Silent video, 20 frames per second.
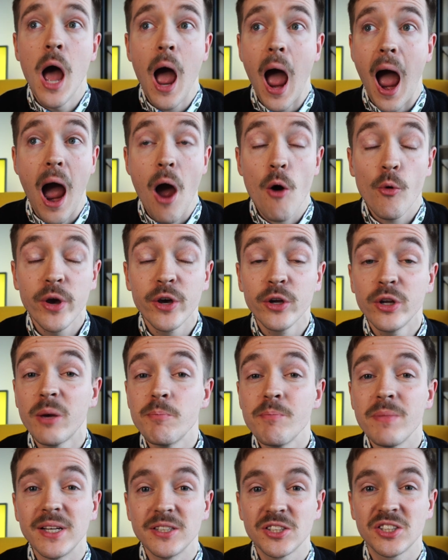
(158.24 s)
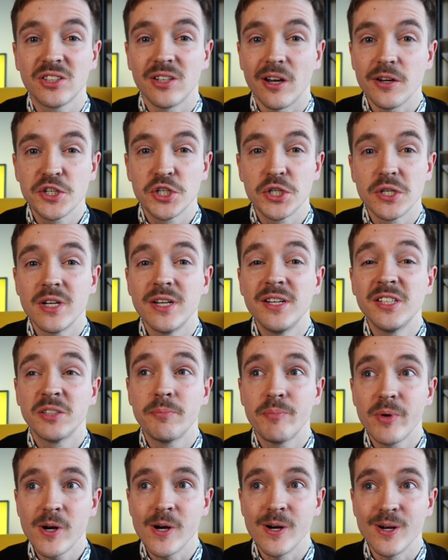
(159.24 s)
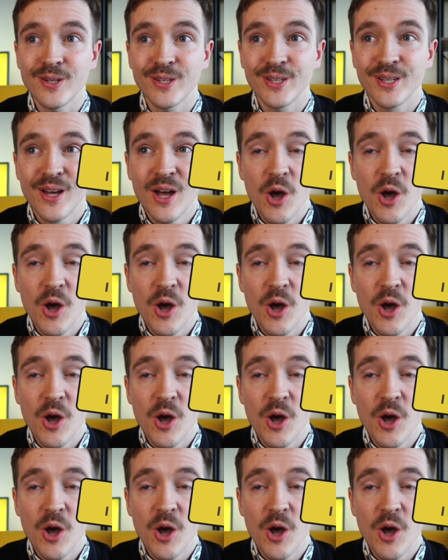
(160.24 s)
how could I miss such an easy bug?